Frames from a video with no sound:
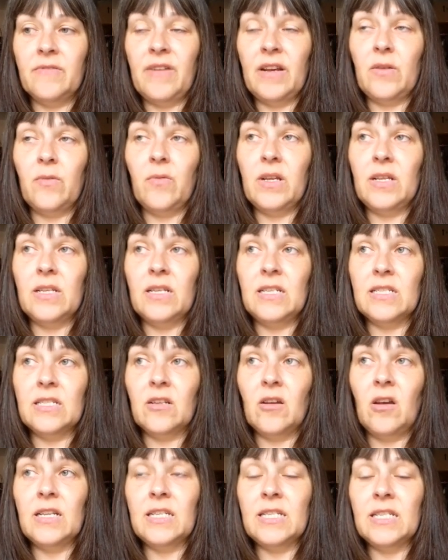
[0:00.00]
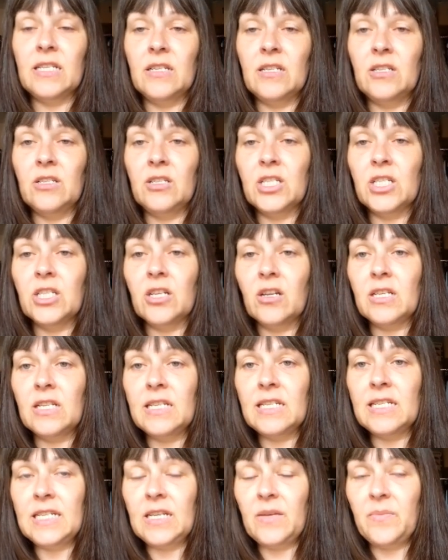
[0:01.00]
In fact, it
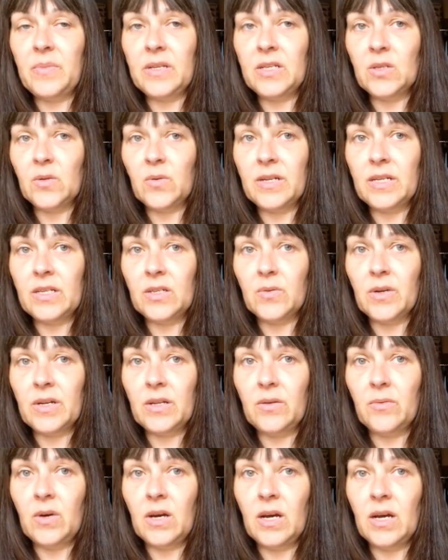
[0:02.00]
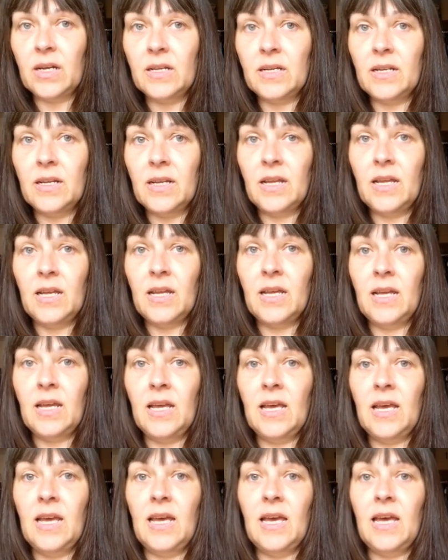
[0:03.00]
started to dip in 2021,
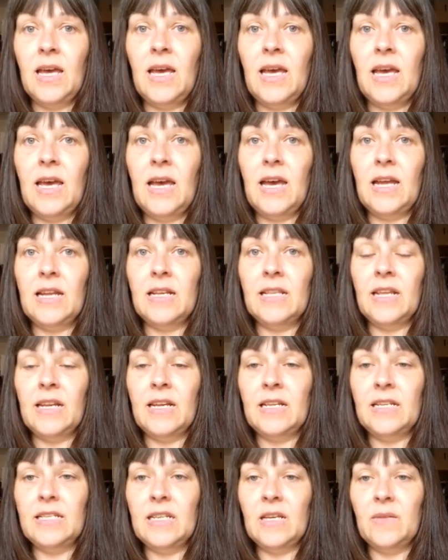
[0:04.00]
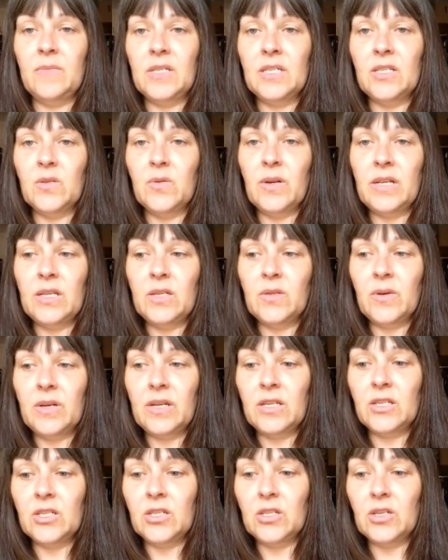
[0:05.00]
and then it dipped in
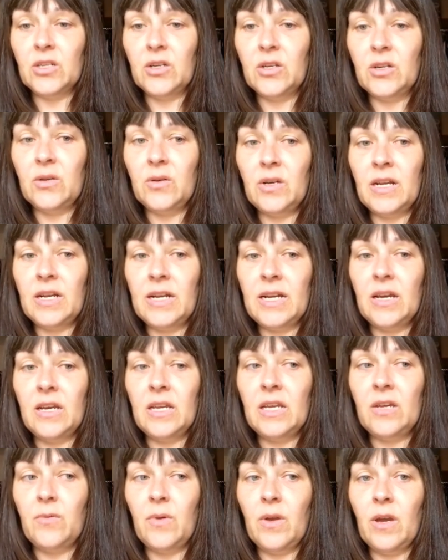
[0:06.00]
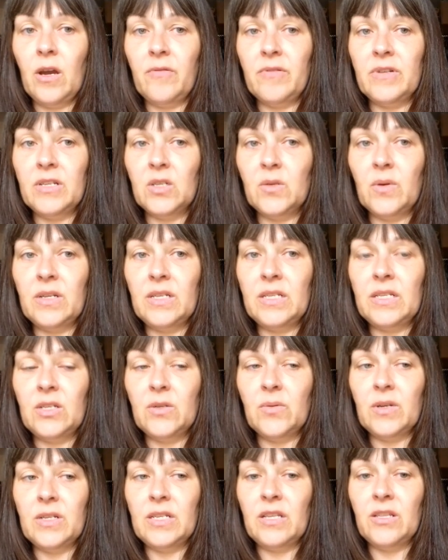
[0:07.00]
2022, and now here we are in
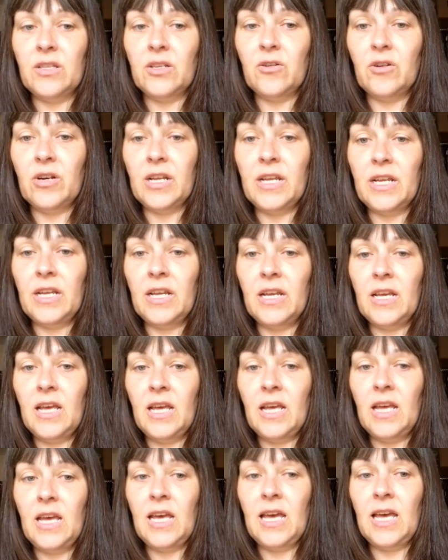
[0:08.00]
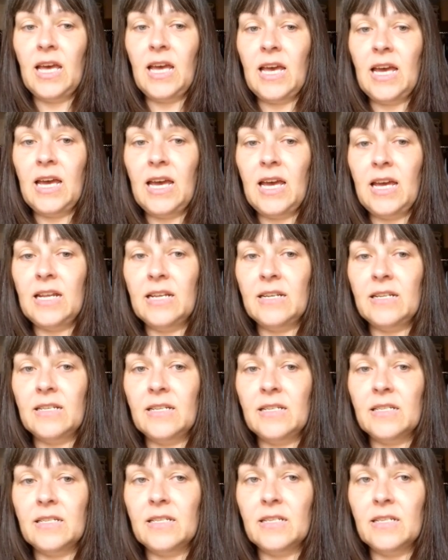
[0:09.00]
2023, and